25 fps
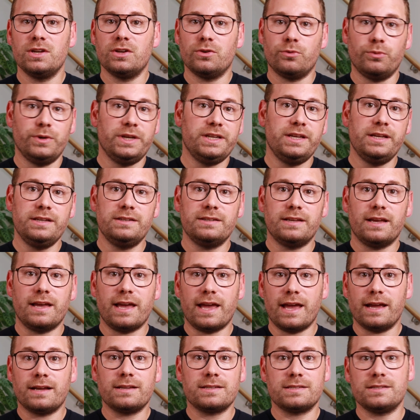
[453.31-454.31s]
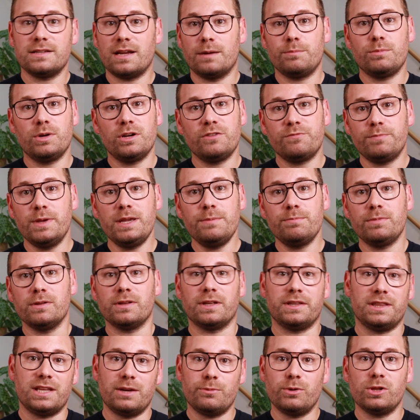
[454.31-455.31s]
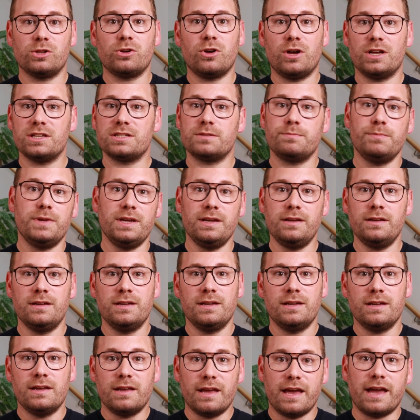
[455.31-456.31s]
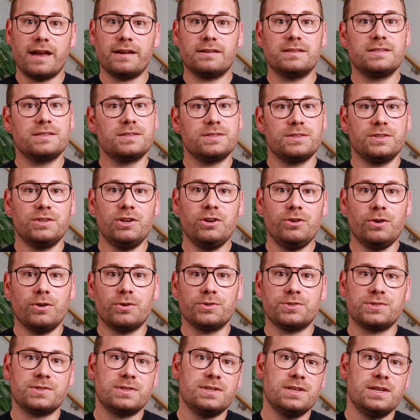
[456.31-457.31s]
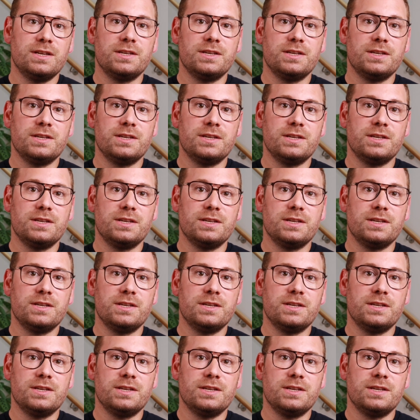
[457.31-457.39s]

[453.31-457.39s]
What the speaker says: we need X number of people, and they will cost me X euros.